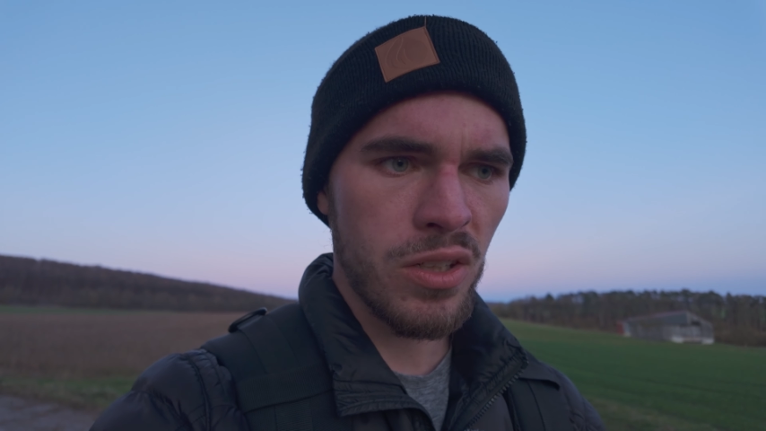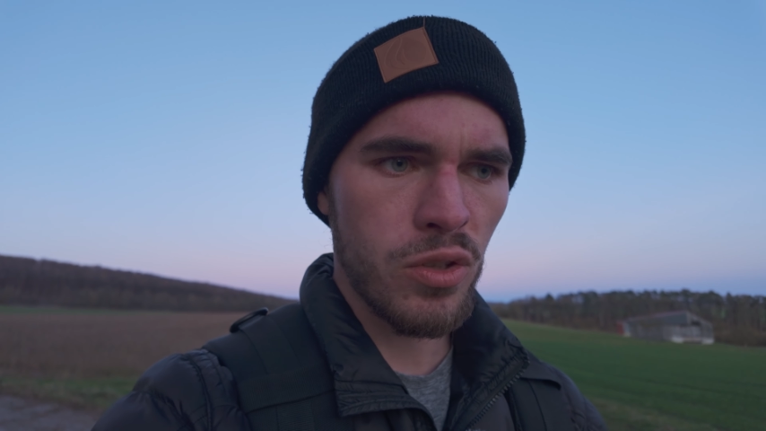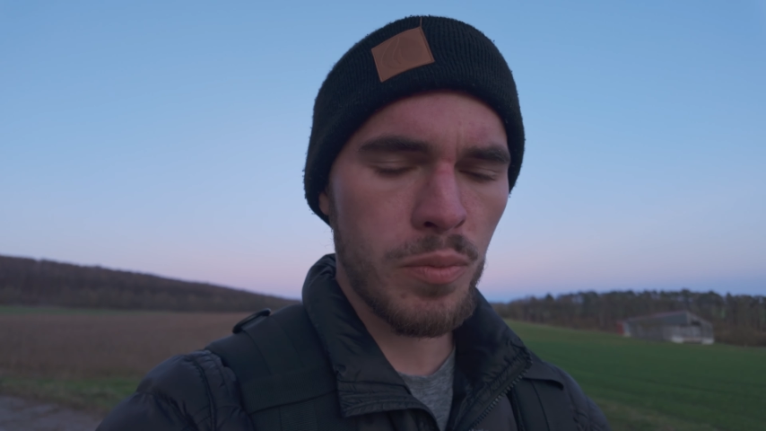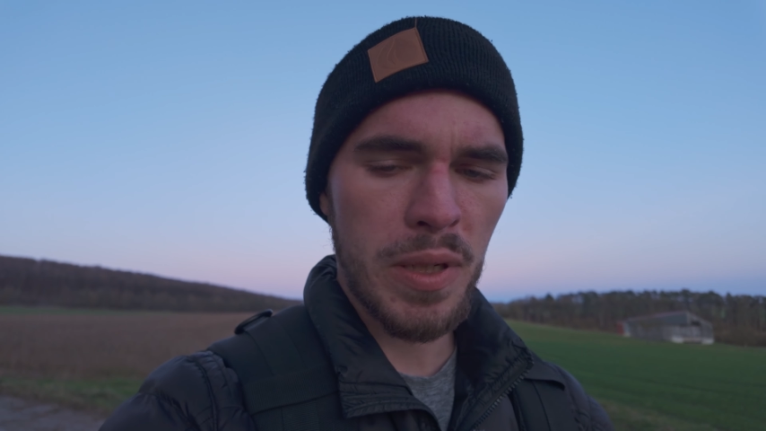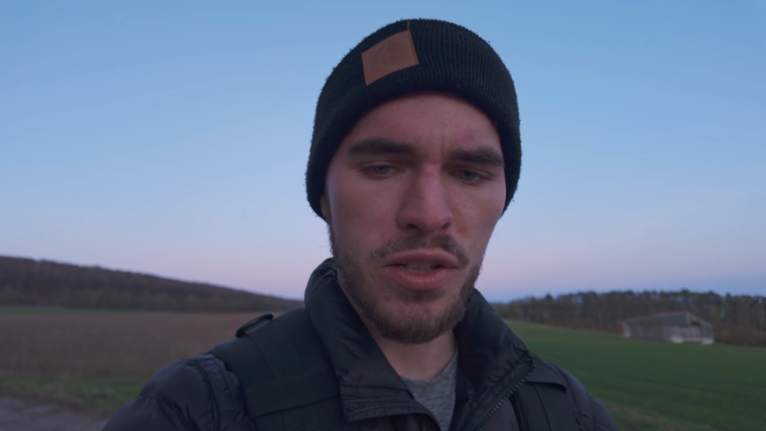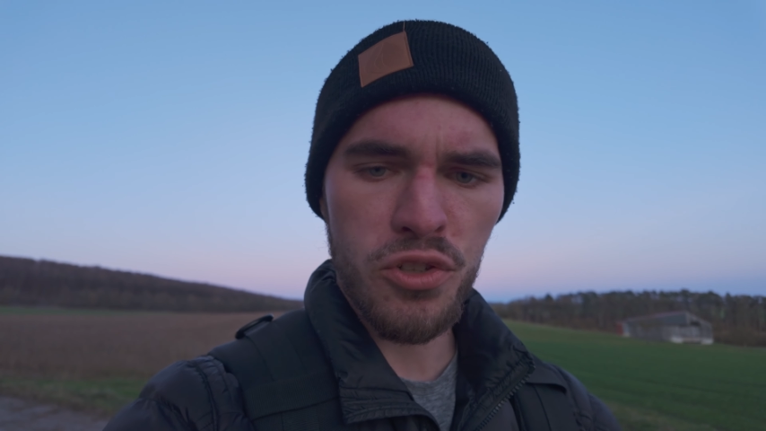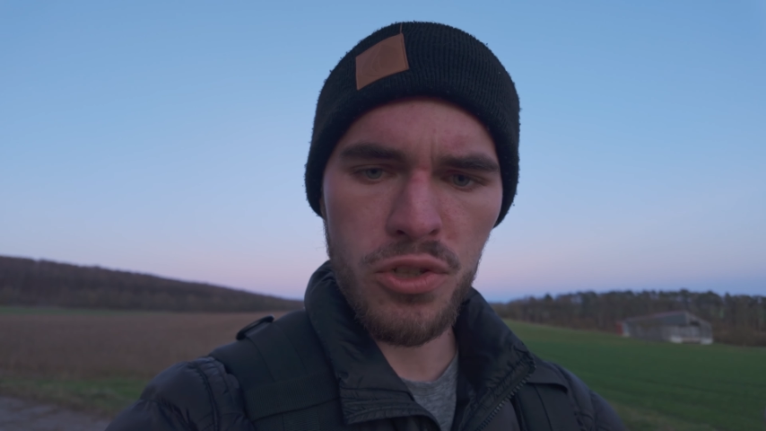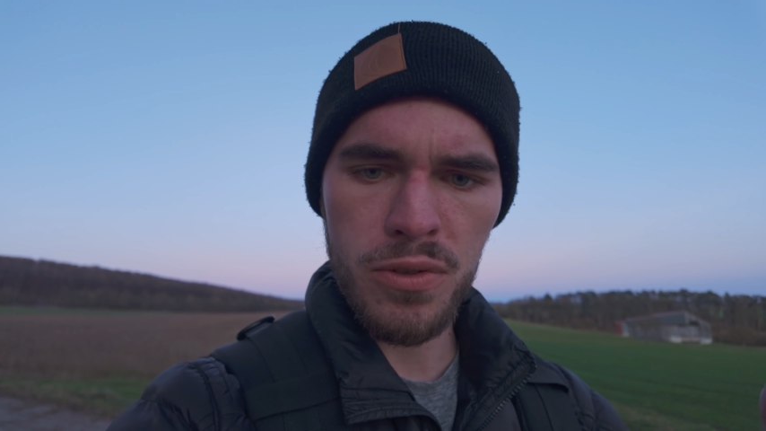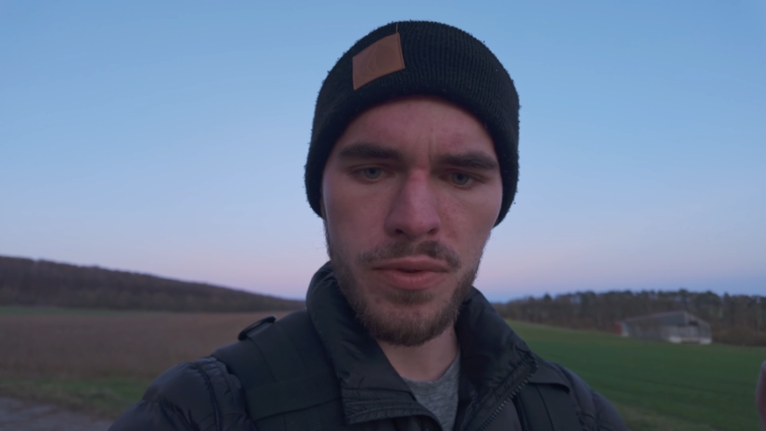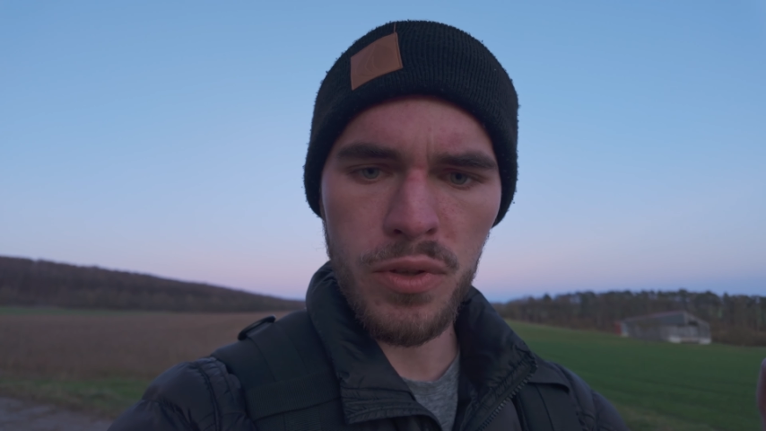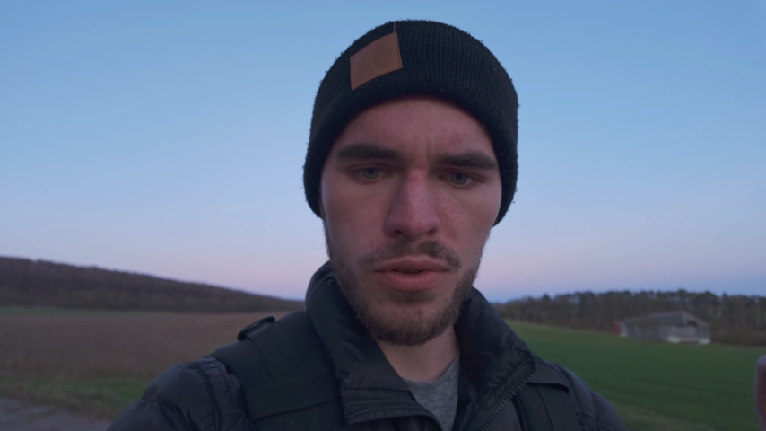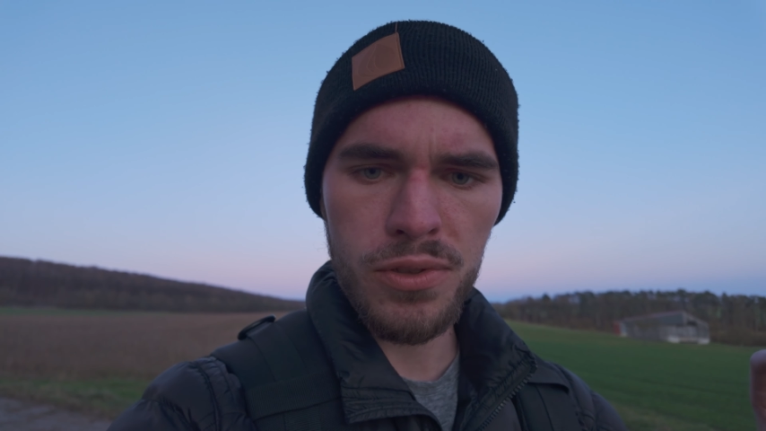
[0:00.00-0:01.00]
to make it
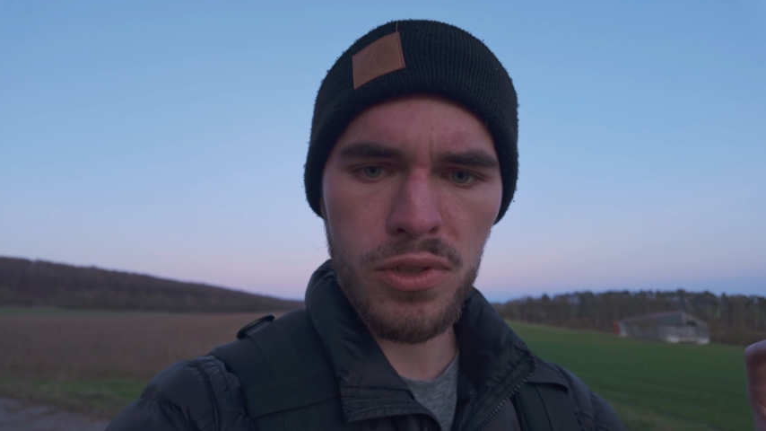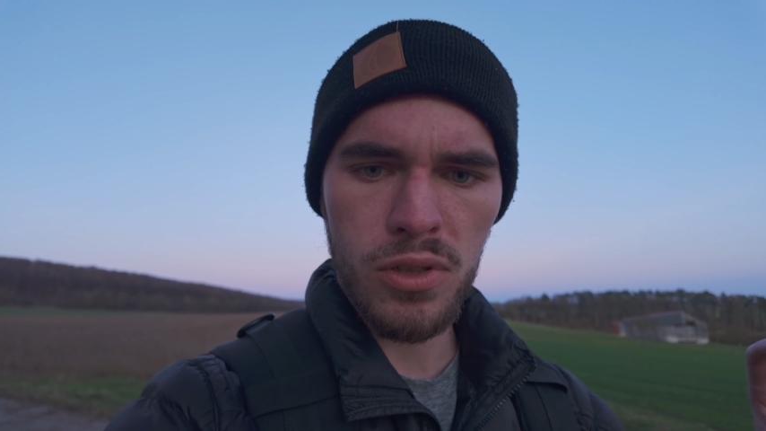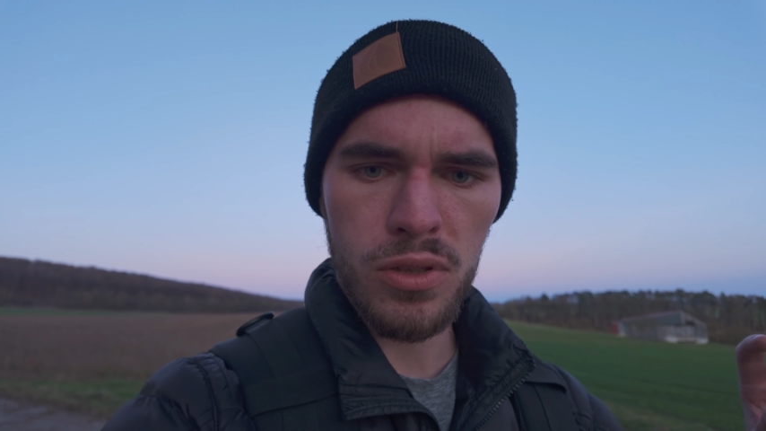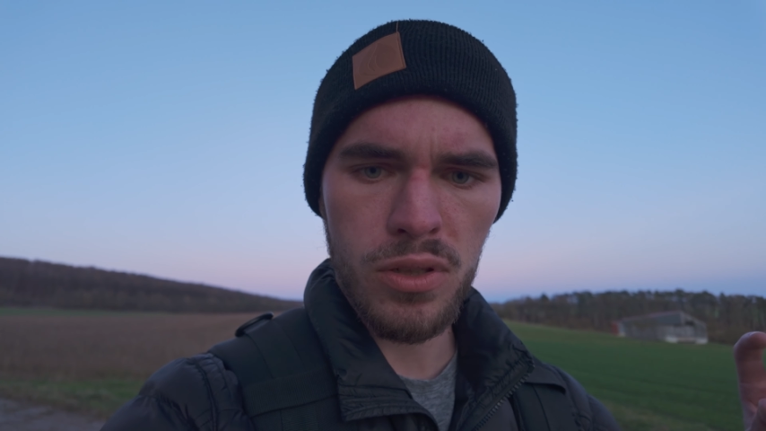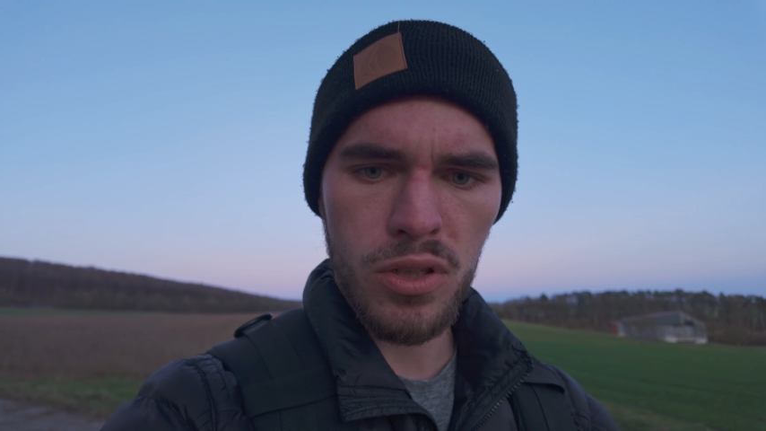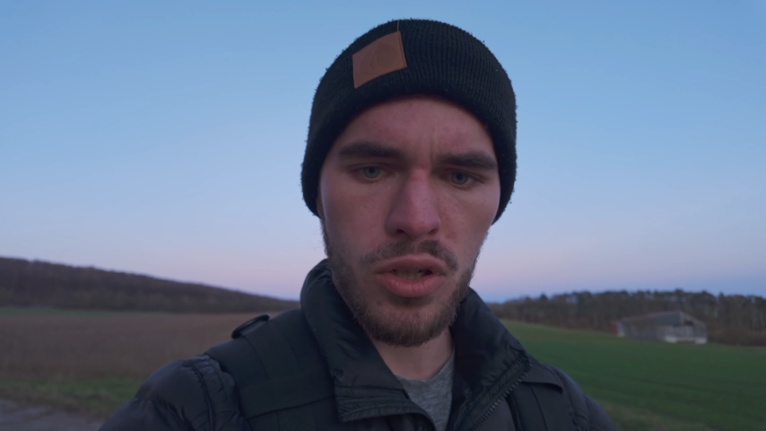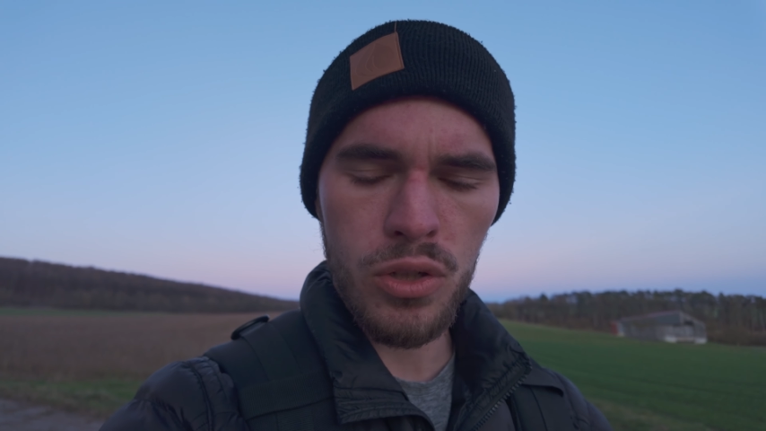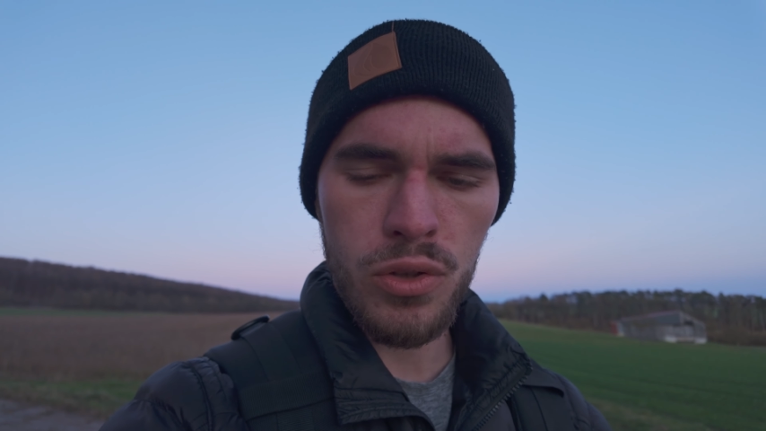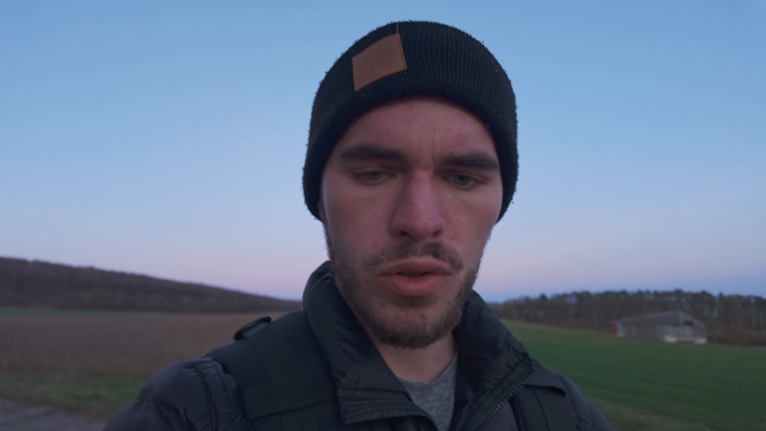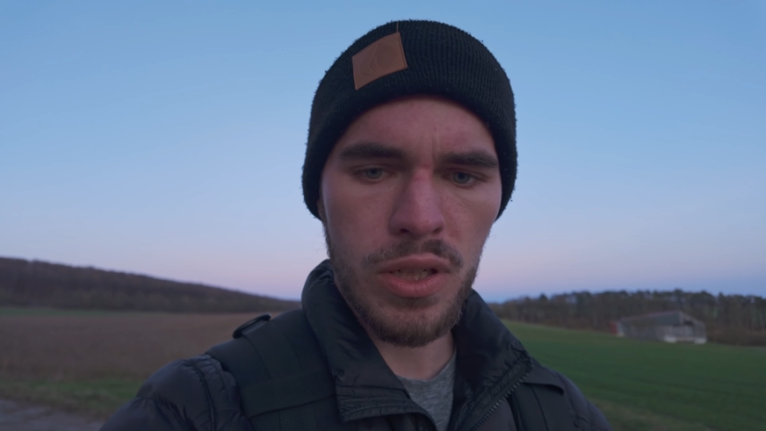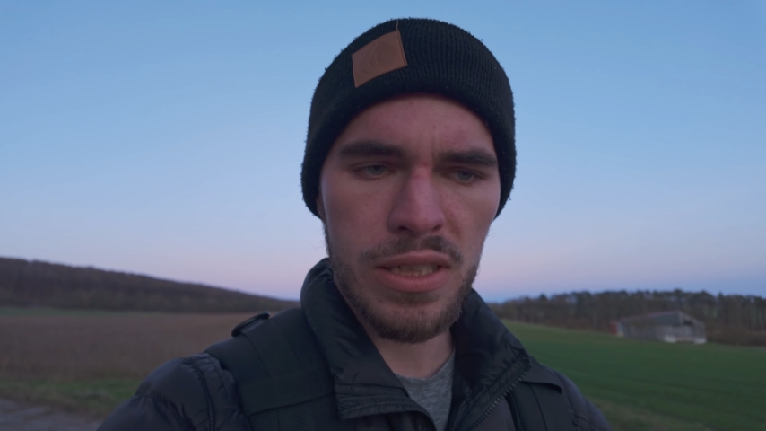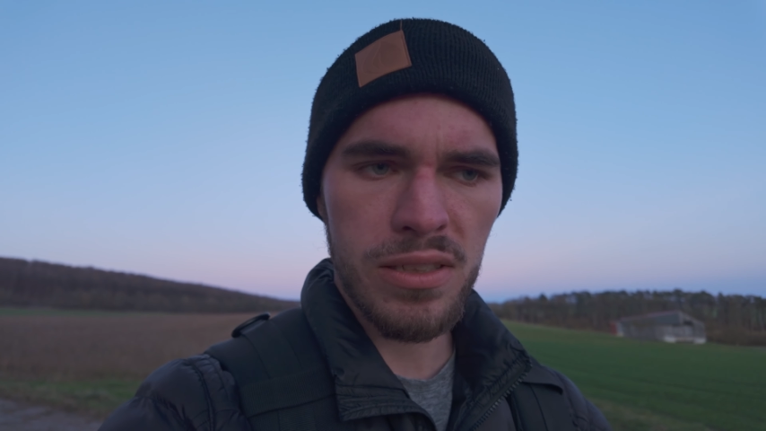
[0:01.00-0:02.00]
just focus on
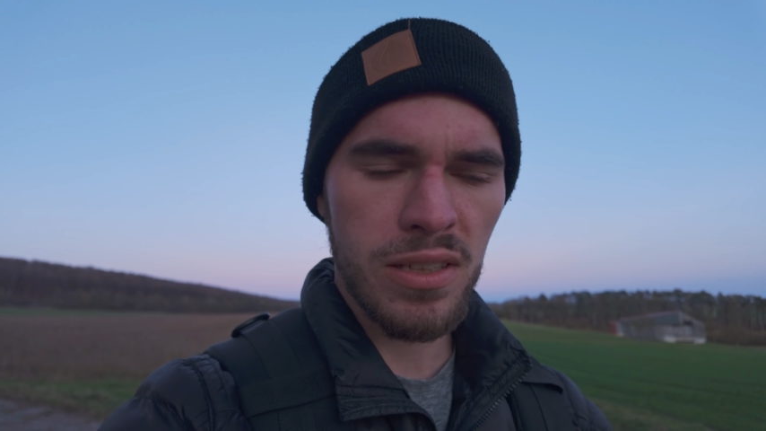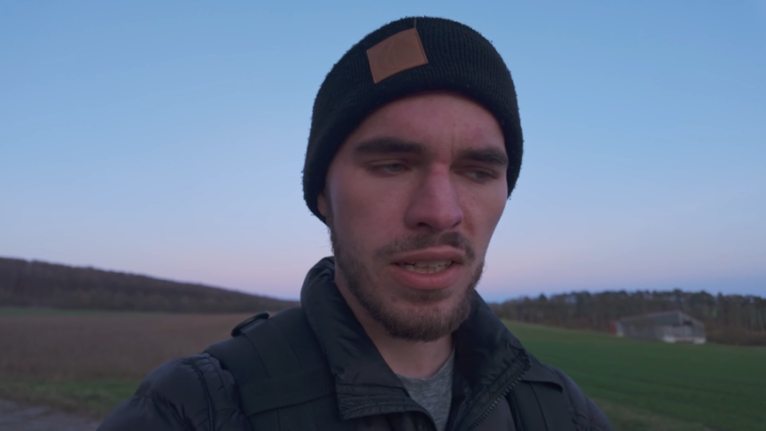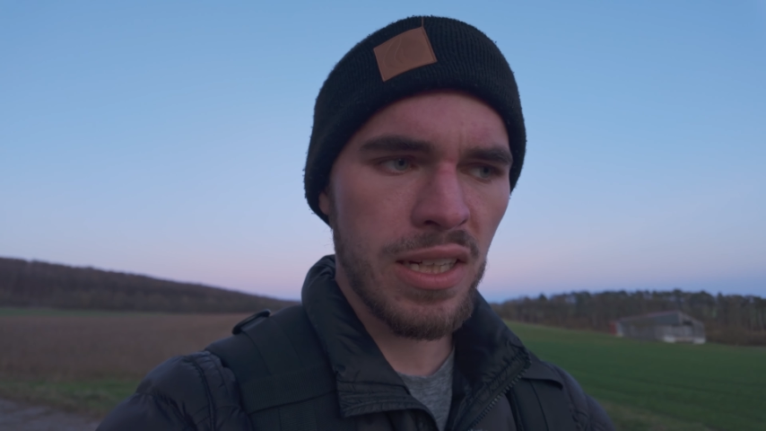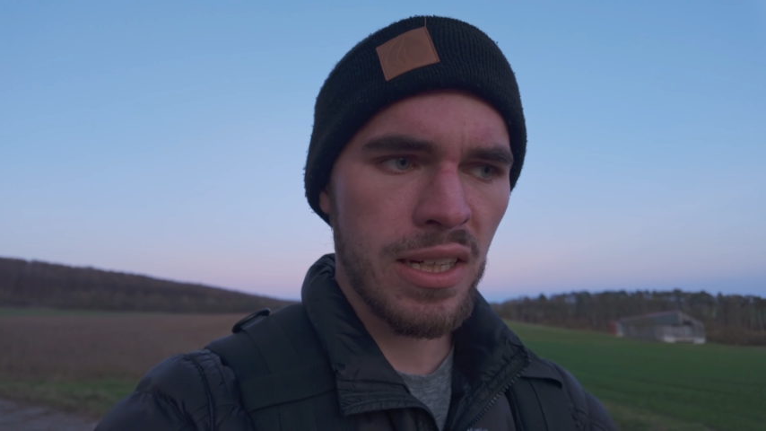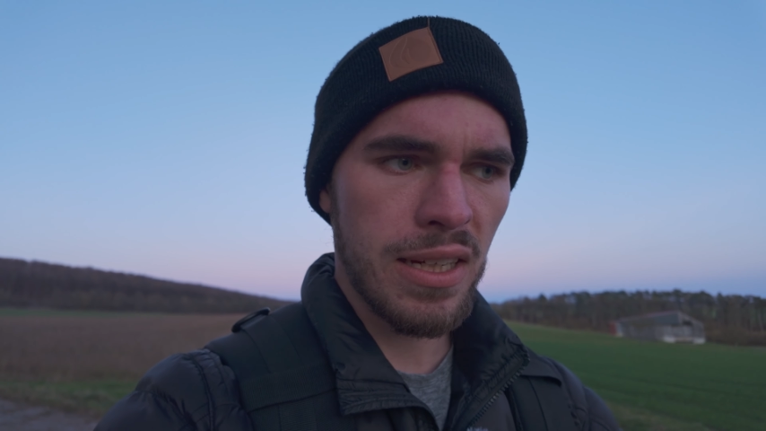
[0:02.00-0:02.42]
contrast